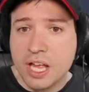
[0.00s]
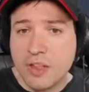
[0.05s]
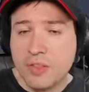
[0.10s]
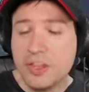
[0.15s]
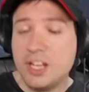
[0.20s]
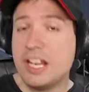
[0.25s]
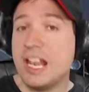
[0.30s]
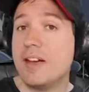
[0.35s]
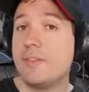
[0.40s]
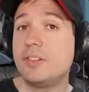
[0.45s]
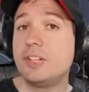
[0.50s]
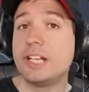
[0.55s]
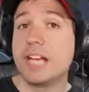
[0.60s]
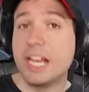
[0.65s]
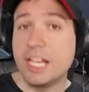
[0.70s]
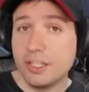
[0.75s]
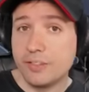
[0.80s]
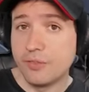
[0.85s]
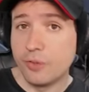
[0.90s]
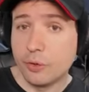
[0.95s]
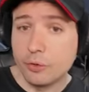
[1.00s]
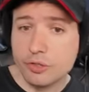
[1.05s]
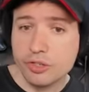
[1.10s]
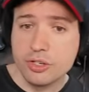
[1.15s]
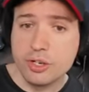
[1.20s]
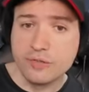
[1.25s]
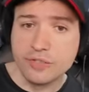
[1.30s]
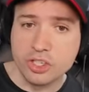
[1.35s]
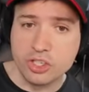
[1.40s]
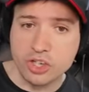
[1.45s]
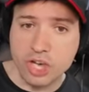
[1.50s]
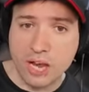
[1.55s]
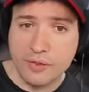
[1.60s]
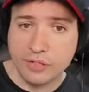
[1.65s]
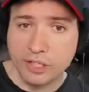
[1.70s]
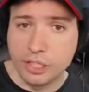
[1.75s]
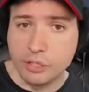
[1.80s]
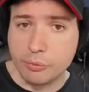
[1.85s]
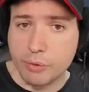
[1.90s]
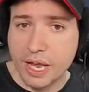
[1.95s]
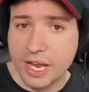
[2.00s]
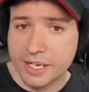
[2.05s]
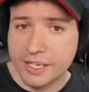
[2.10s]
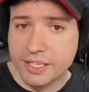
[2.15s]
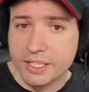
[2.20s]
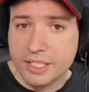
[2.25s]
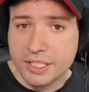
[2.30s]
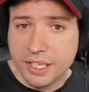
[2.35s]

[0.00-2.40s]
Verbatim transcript: the level 8 version of the Javelin Rack.